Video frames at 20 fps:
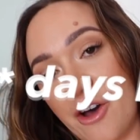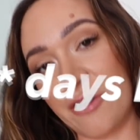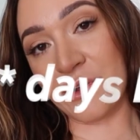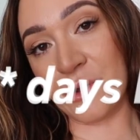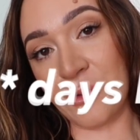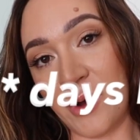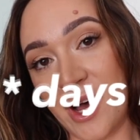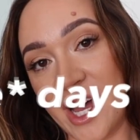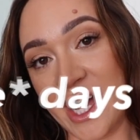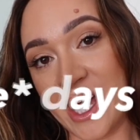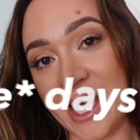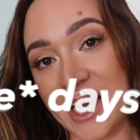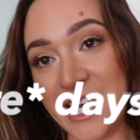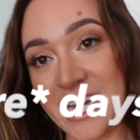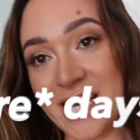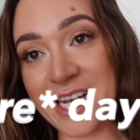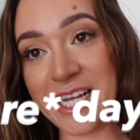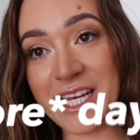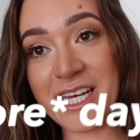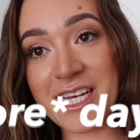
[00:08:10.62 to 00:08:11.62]
everyone.
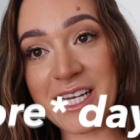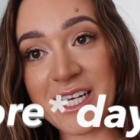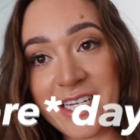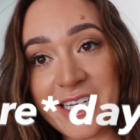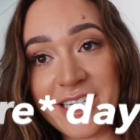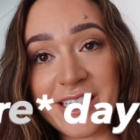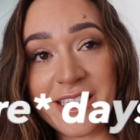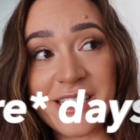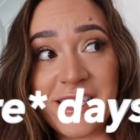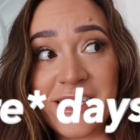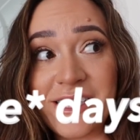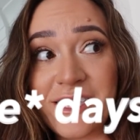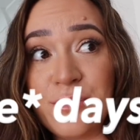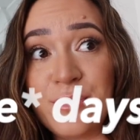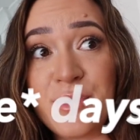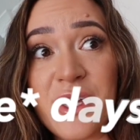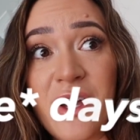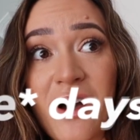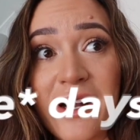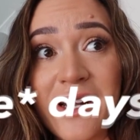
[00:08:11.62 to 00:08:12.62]
It is, to
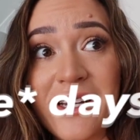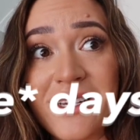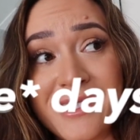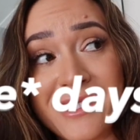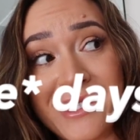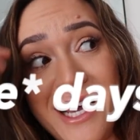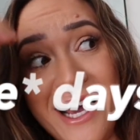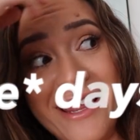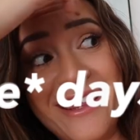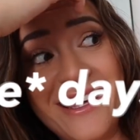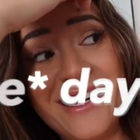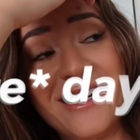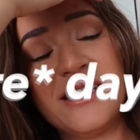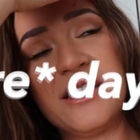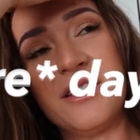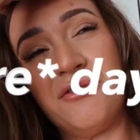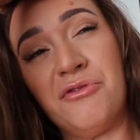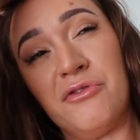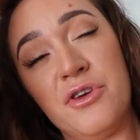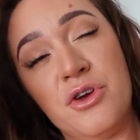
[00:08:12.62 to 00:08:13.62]
be honest, I think it's
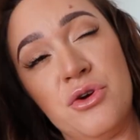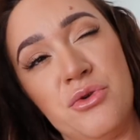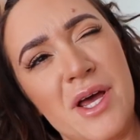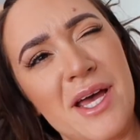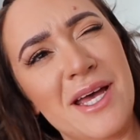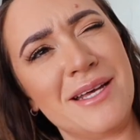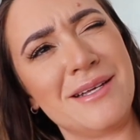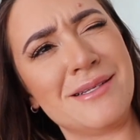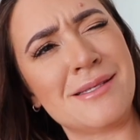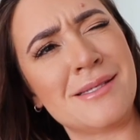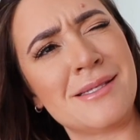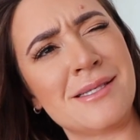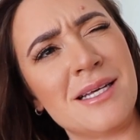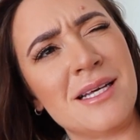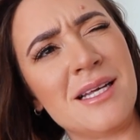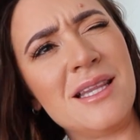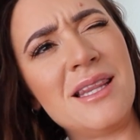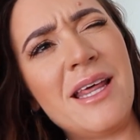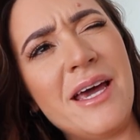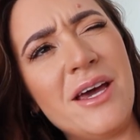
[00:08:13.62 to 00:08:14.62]
a few
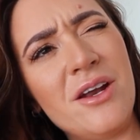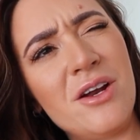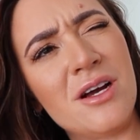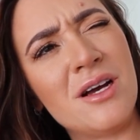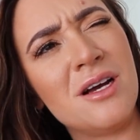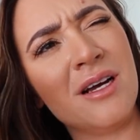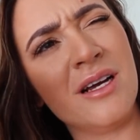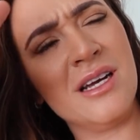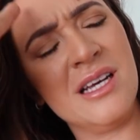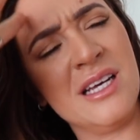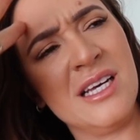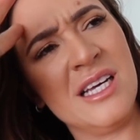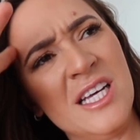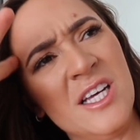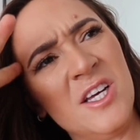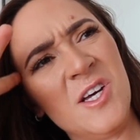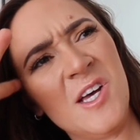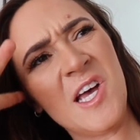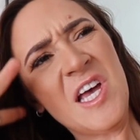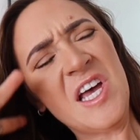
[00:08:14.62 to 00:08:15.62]
days later
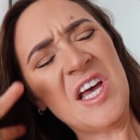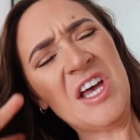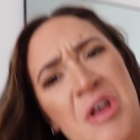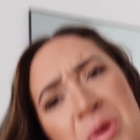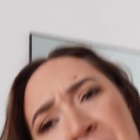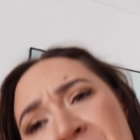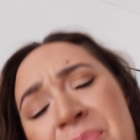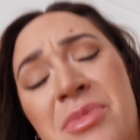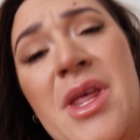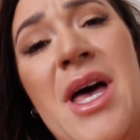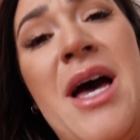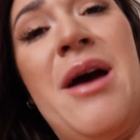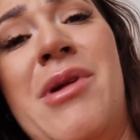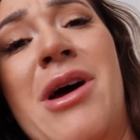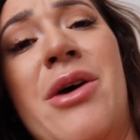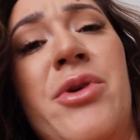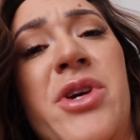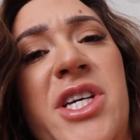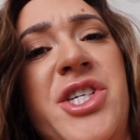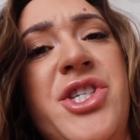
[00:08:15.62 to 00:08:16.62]
I'm
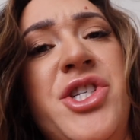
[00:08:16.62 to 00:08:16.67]
not really